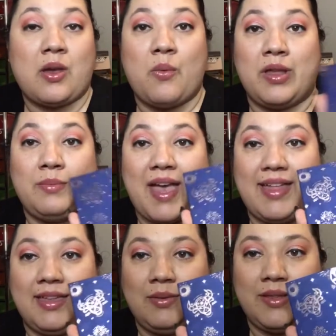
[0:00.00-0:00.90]
1
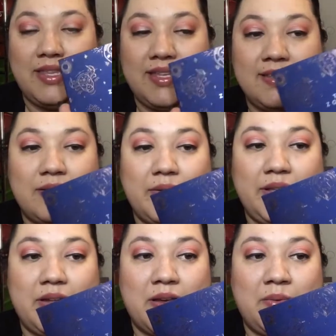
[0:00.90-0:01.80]
palette with this
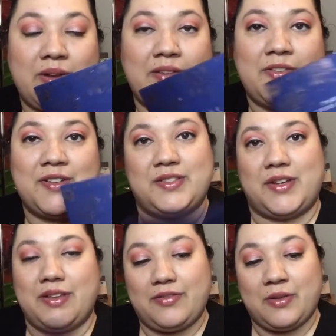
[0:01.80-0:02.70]
early on when I first
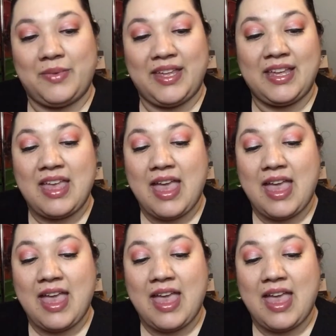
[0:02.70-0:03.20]
started filming,